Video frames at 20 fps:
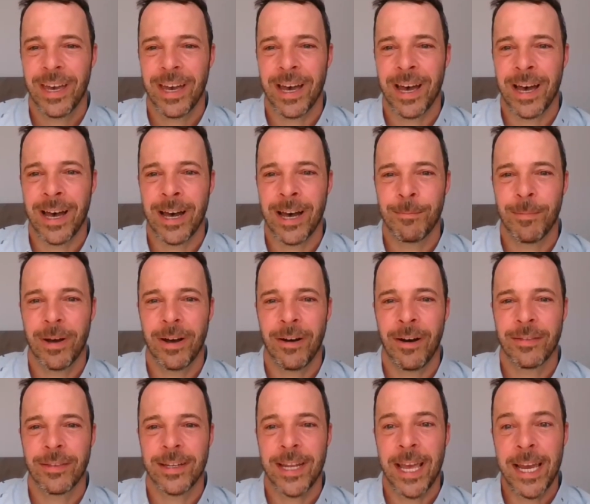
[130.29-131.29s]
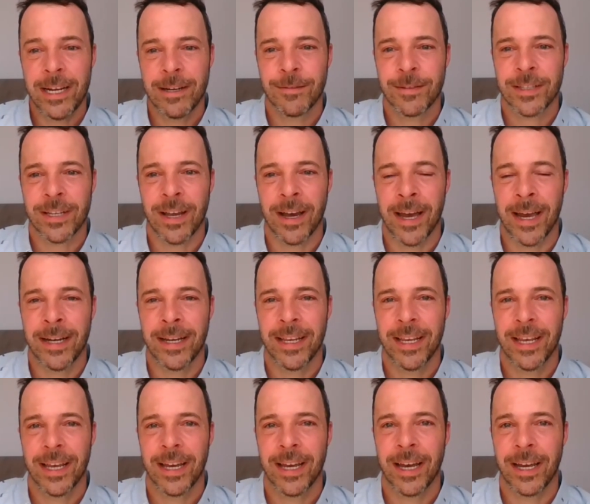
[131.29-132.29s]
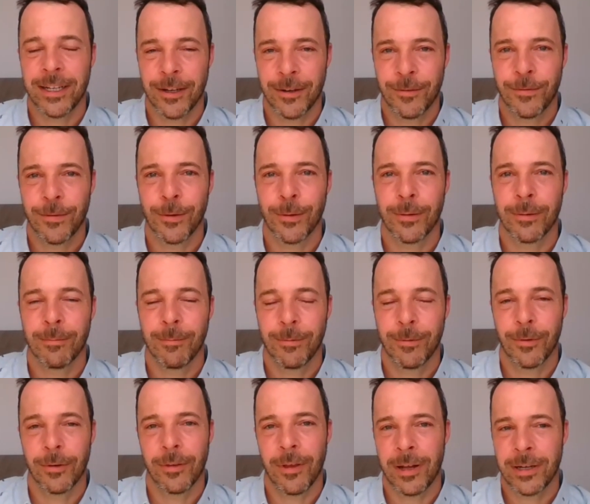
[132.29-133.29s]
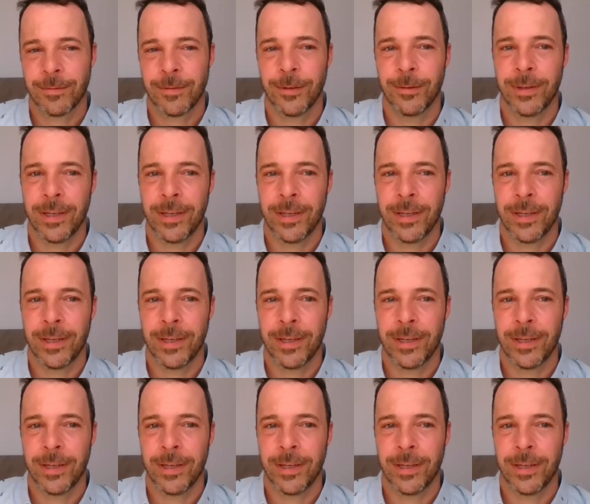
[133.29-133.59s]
On the negative side, I know for a lot of you,